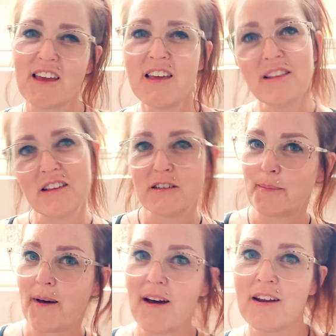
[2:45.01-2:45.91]
get
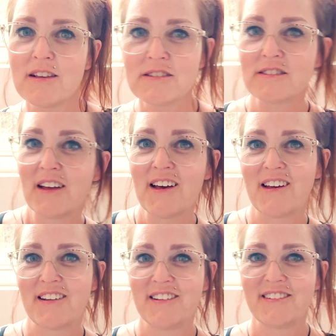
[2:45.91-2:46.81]
this party
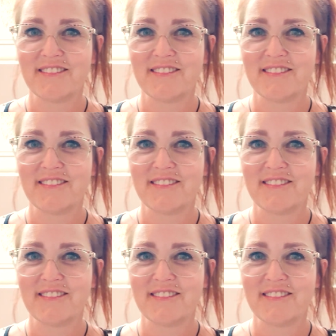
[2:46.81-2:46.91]
started.